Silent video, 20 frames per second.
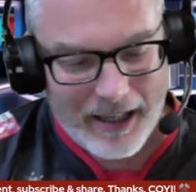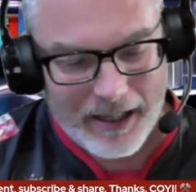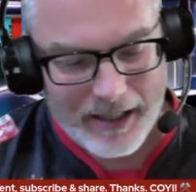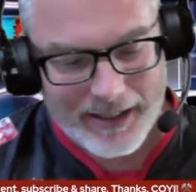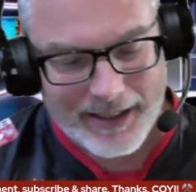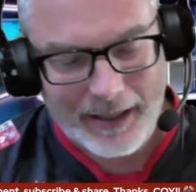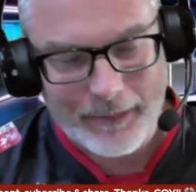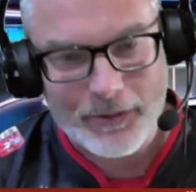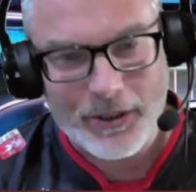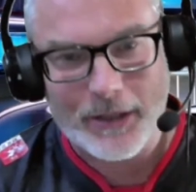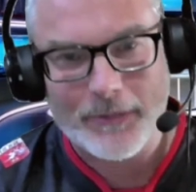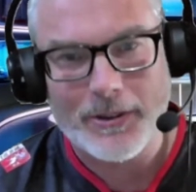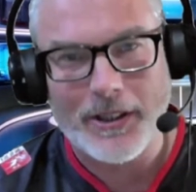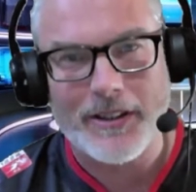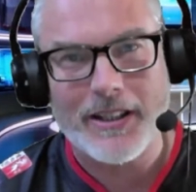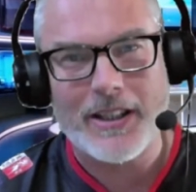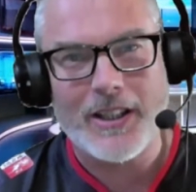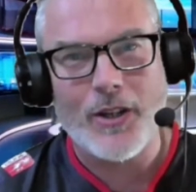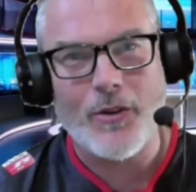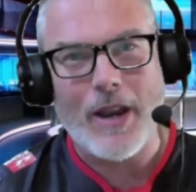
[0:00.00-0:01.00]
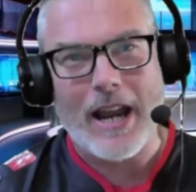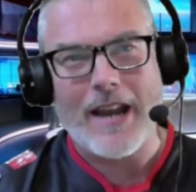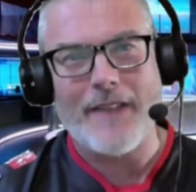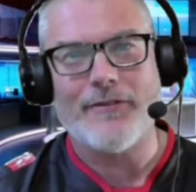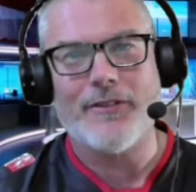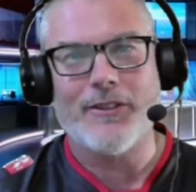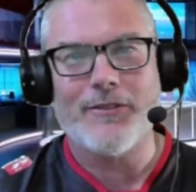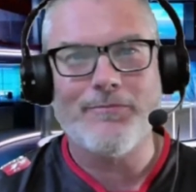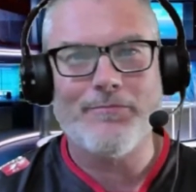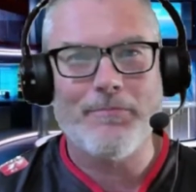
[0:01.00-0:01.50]
sometimes I think you
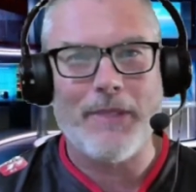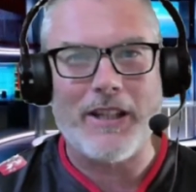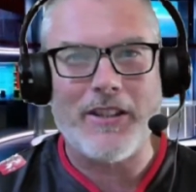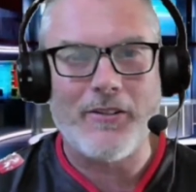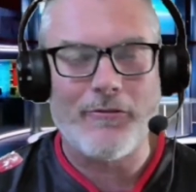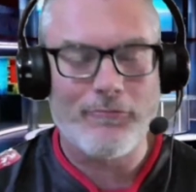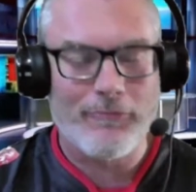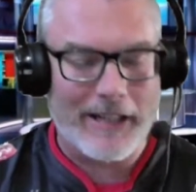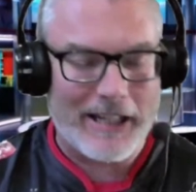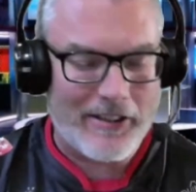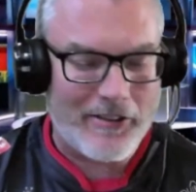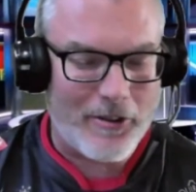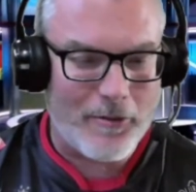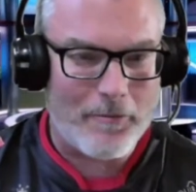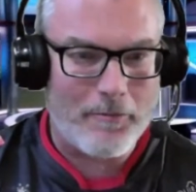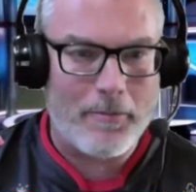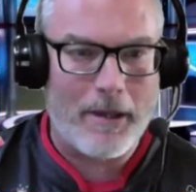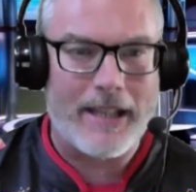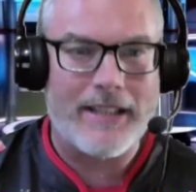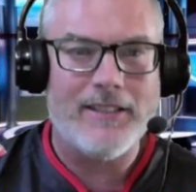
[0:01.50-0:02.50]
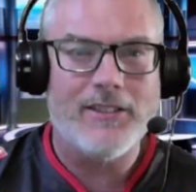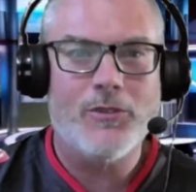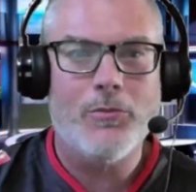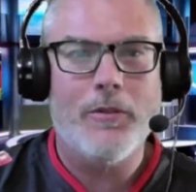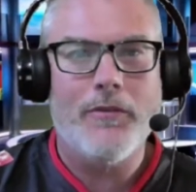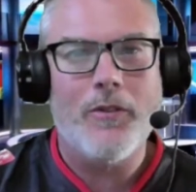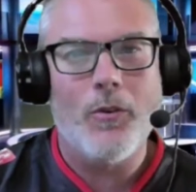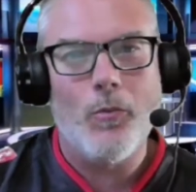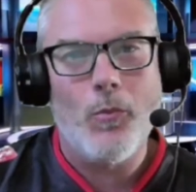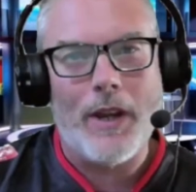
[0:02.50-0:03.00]
have to be the reed that bends
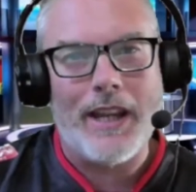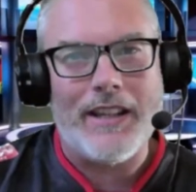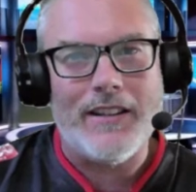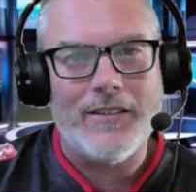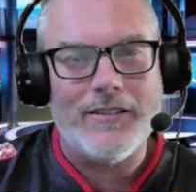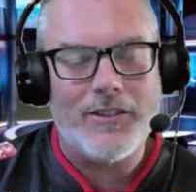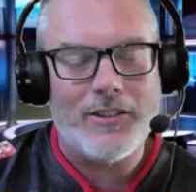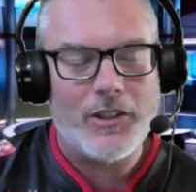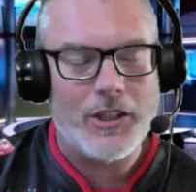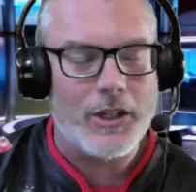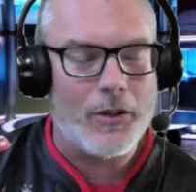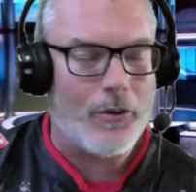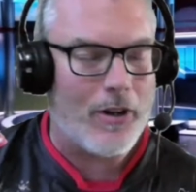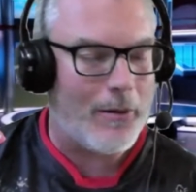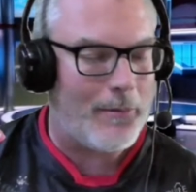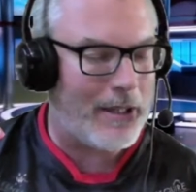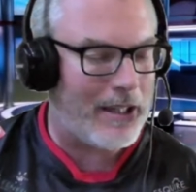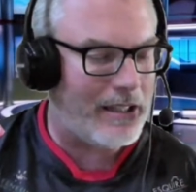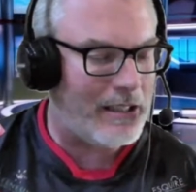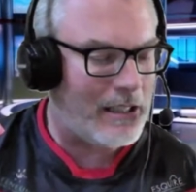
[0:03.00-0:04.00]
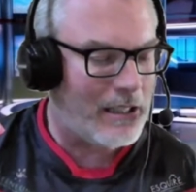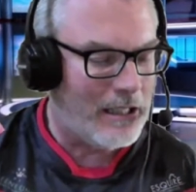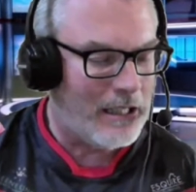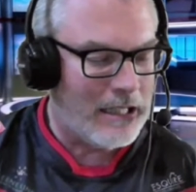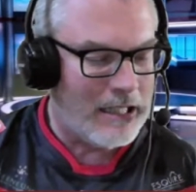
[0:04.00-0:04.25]
with the wind. Do you know what I mean?